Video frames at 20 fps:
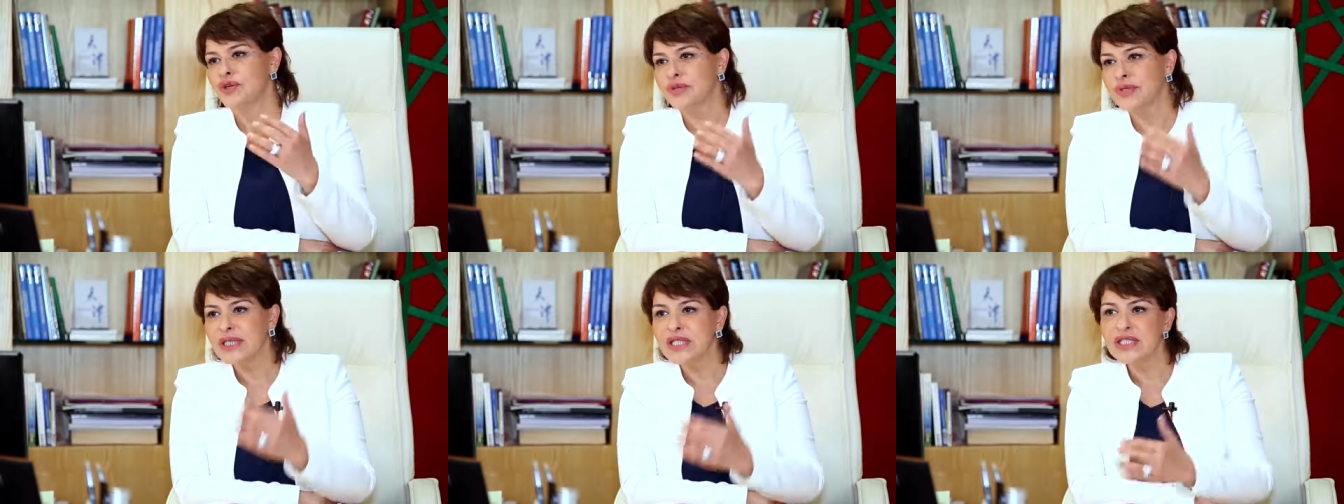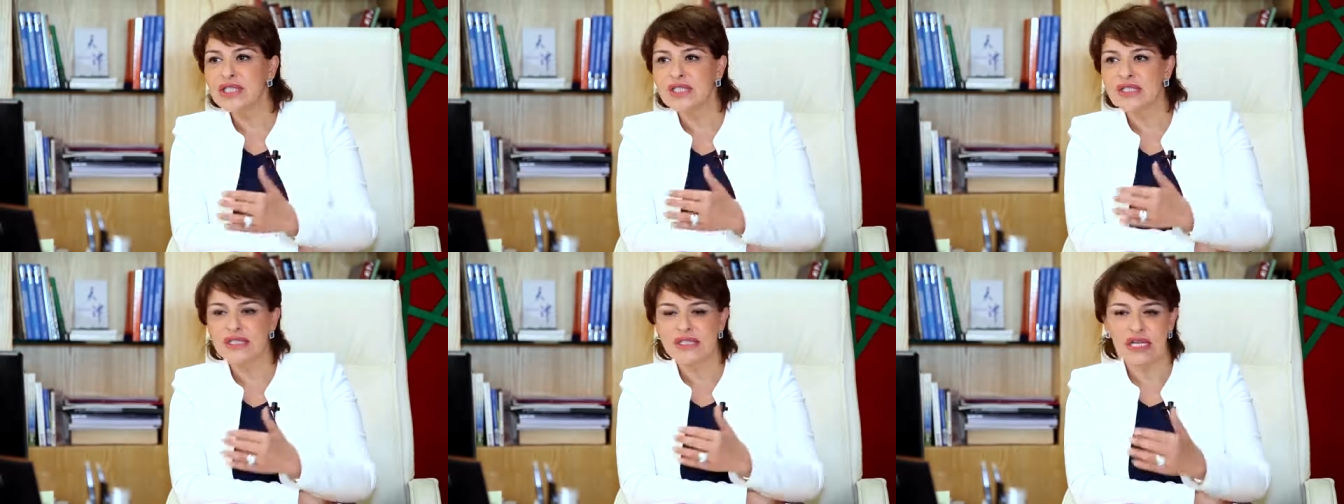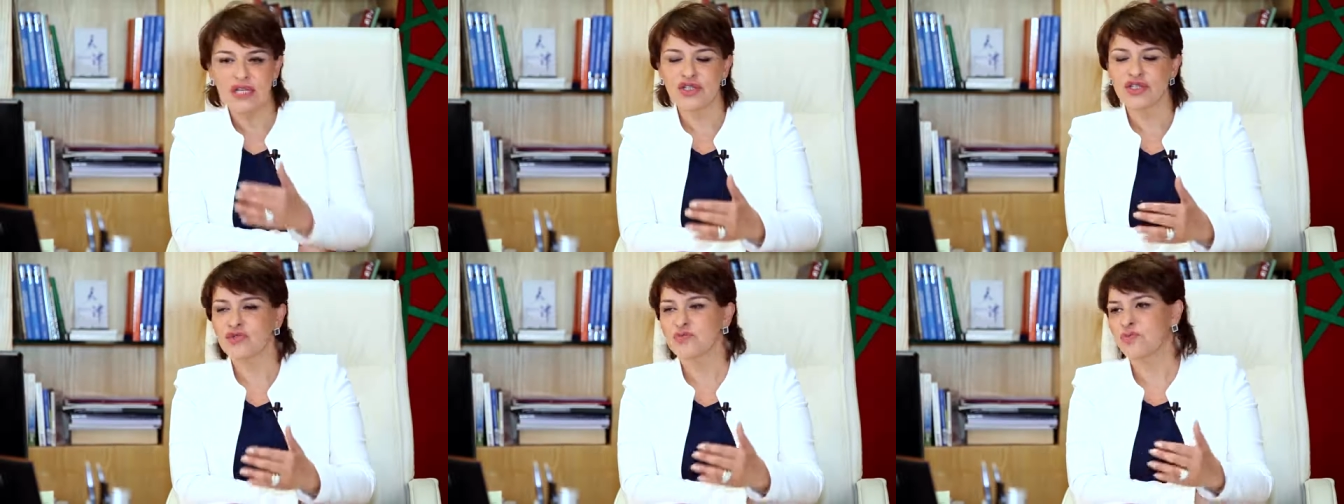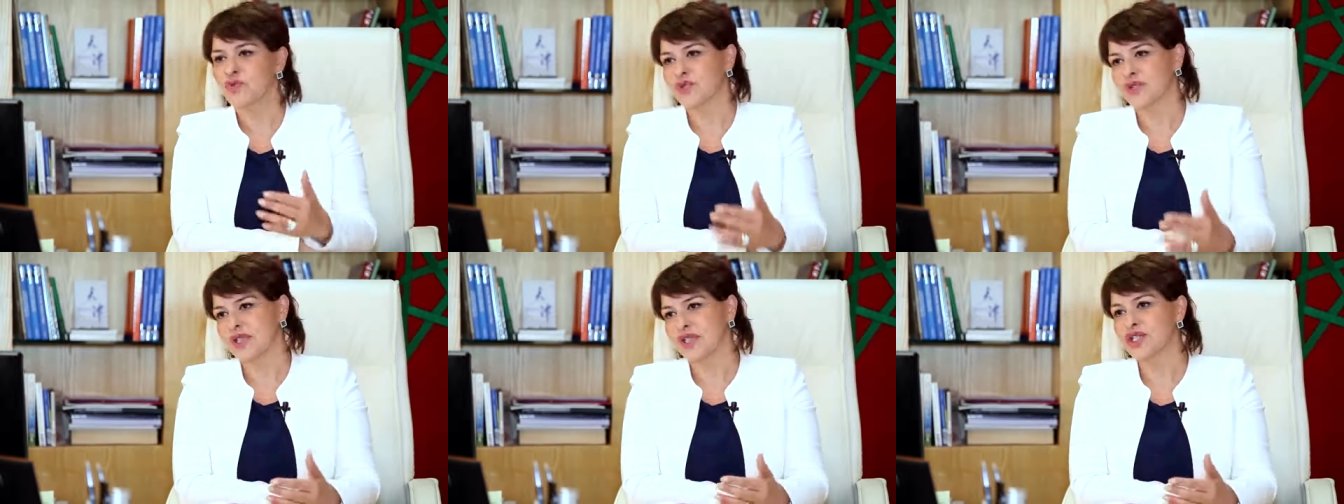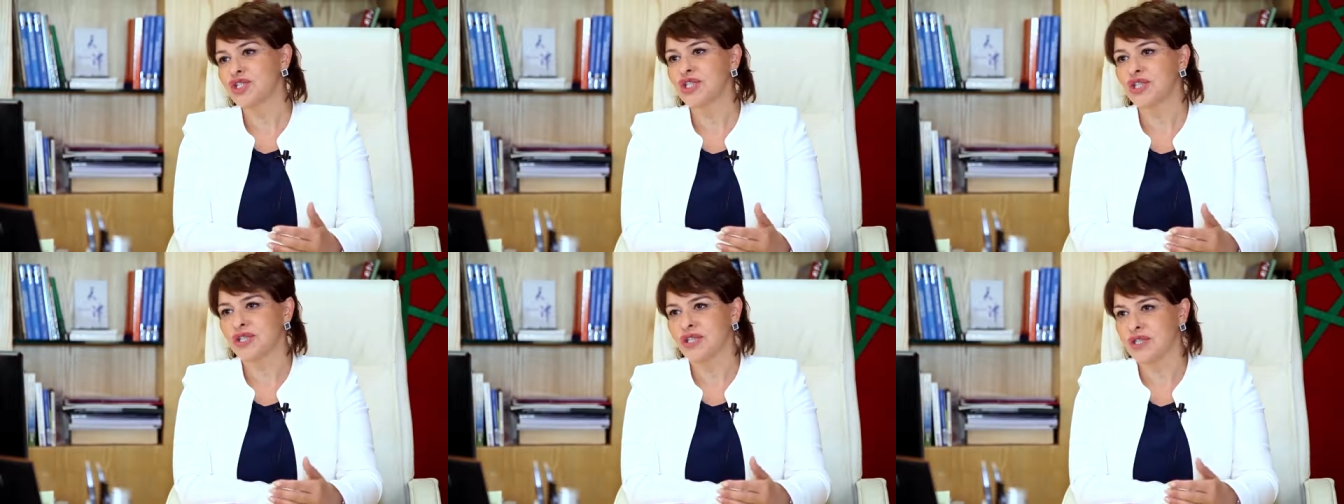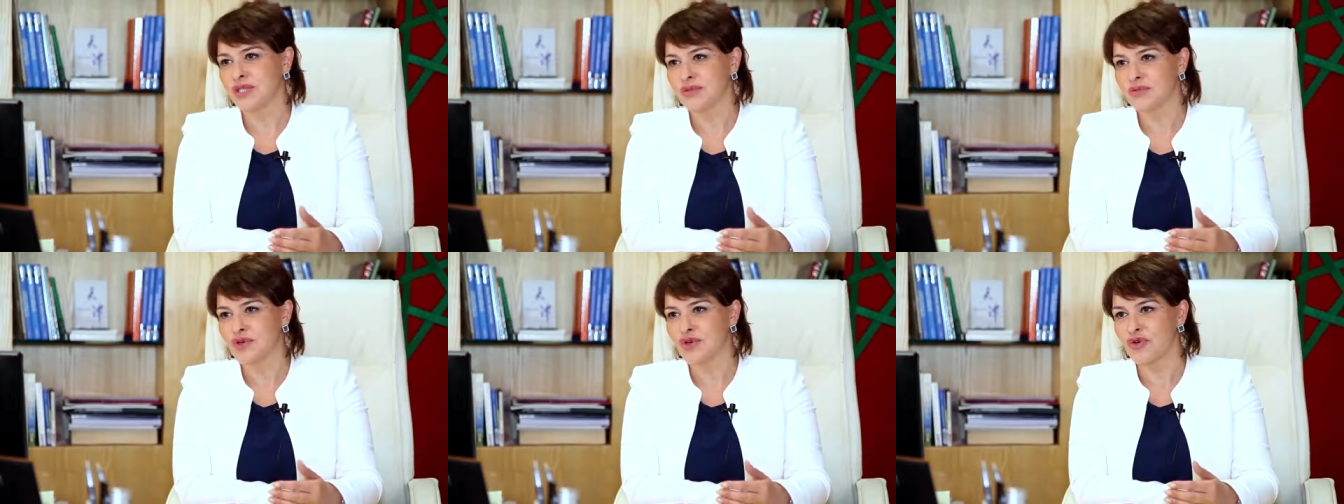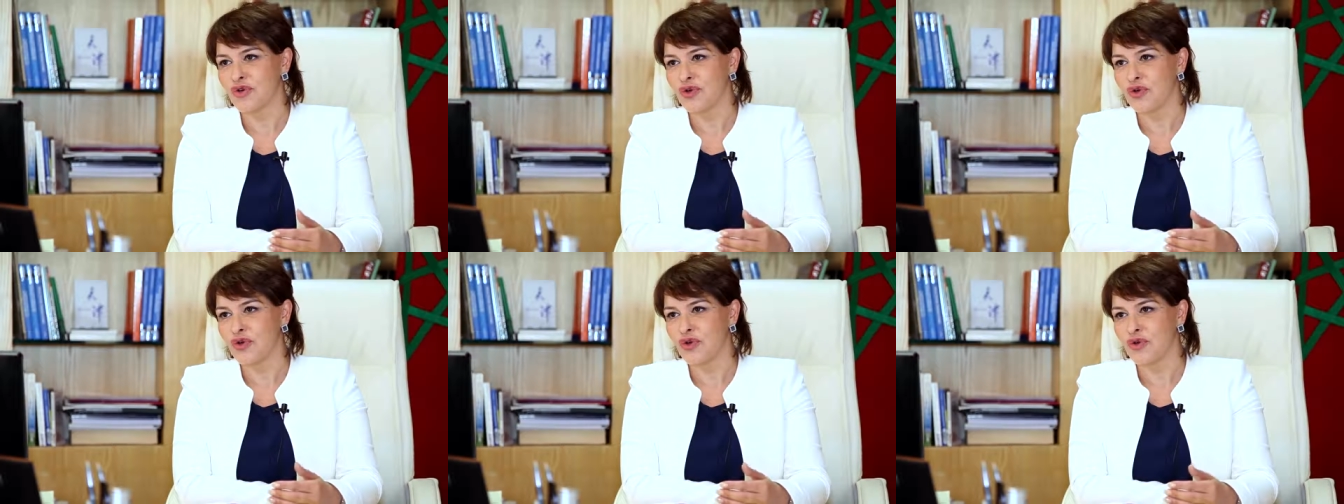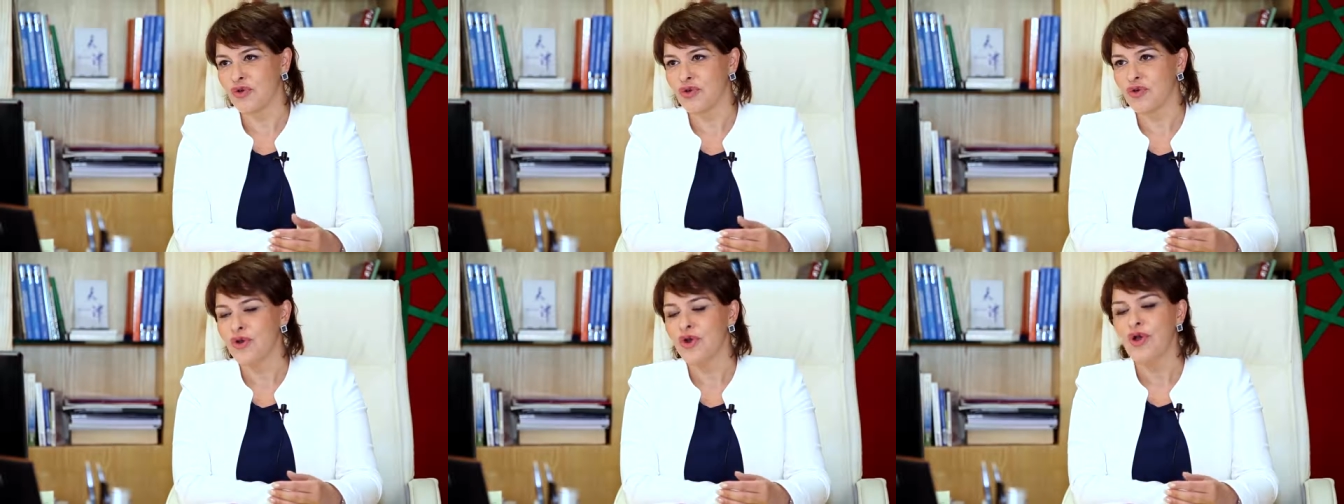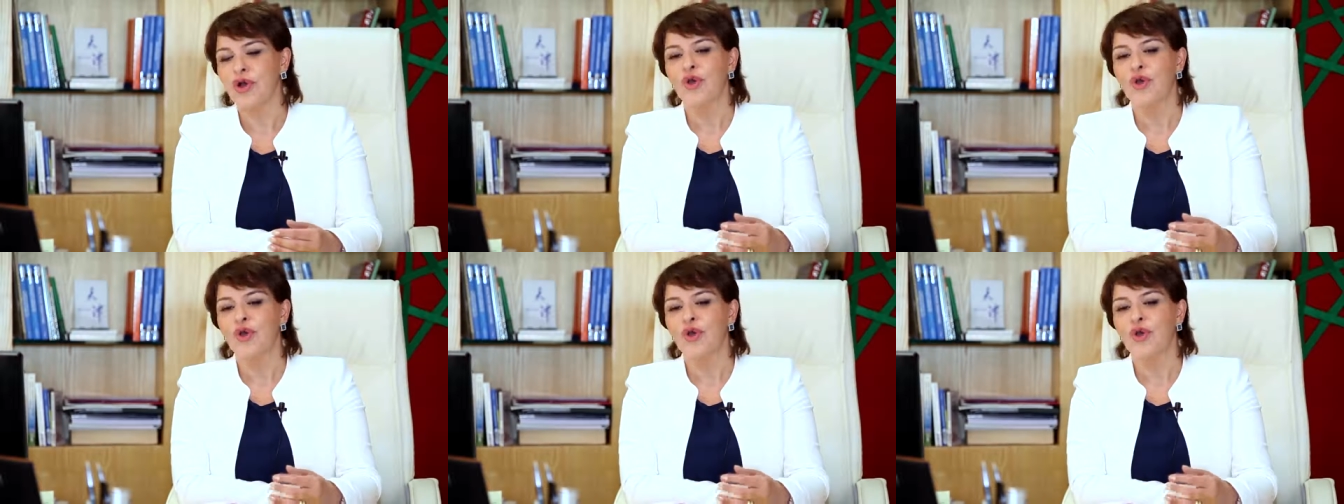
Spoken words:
reach such position in Morocco